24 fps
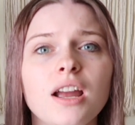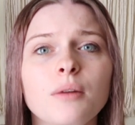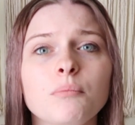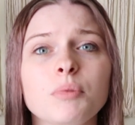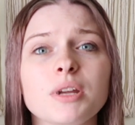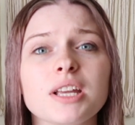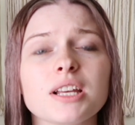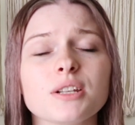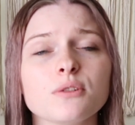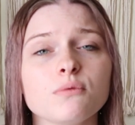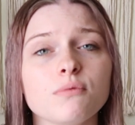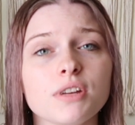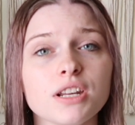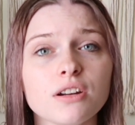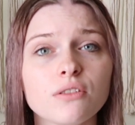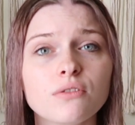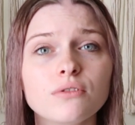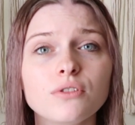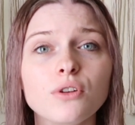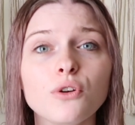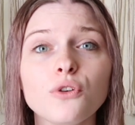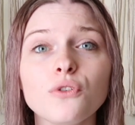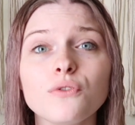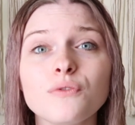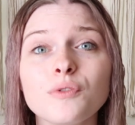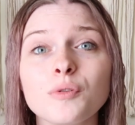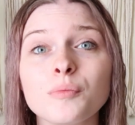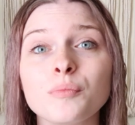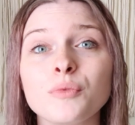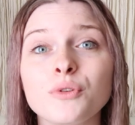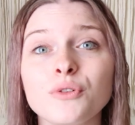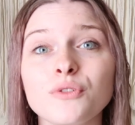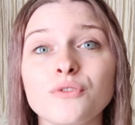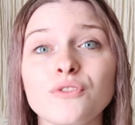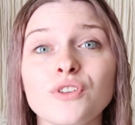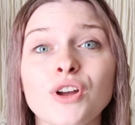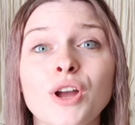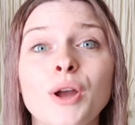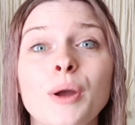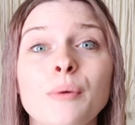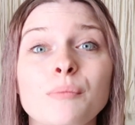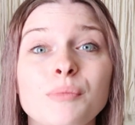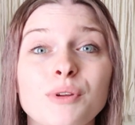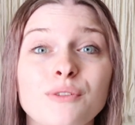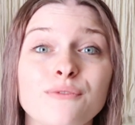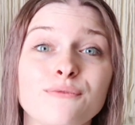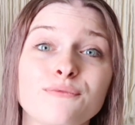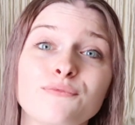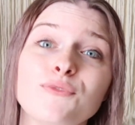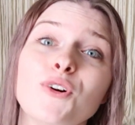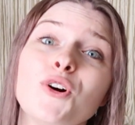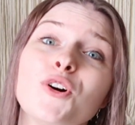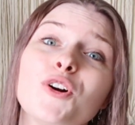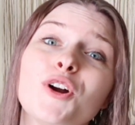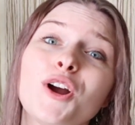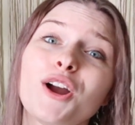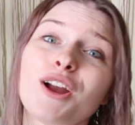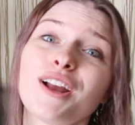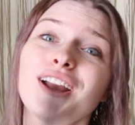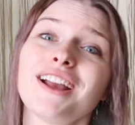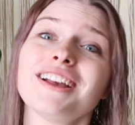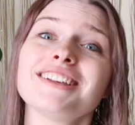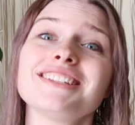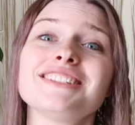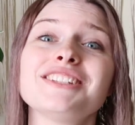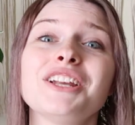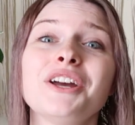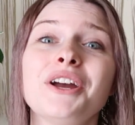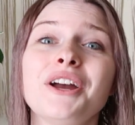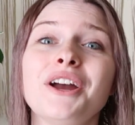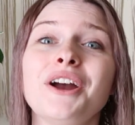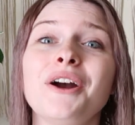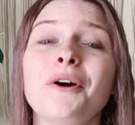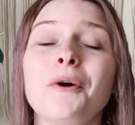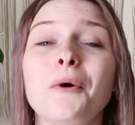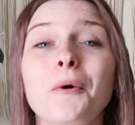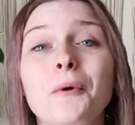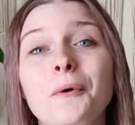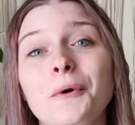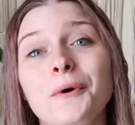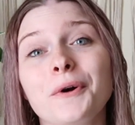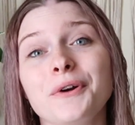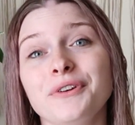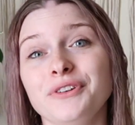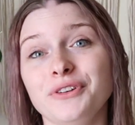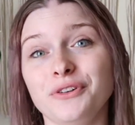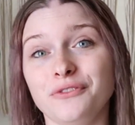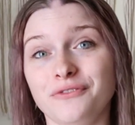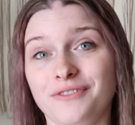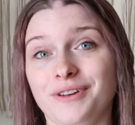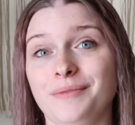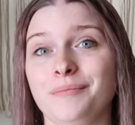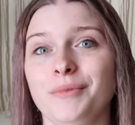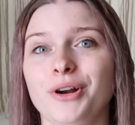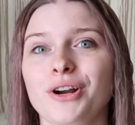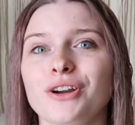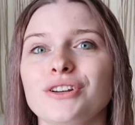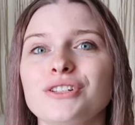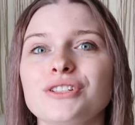because we don't know if we'll move before August or November.